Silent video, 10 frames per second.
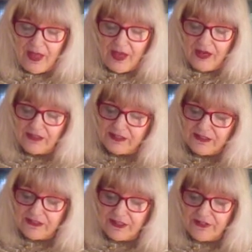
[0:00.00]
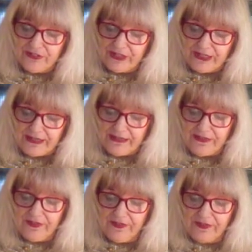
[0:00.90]
Until the other night,
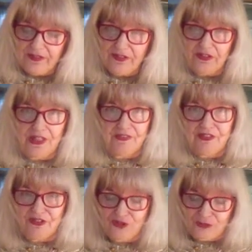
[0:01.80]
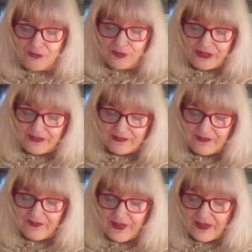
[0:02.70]
the night of the storm and wind,
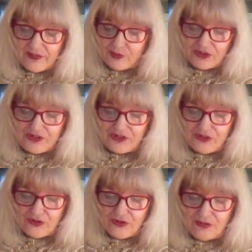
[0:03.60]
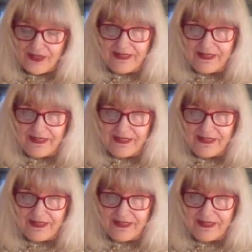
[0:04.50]
the worst storm I had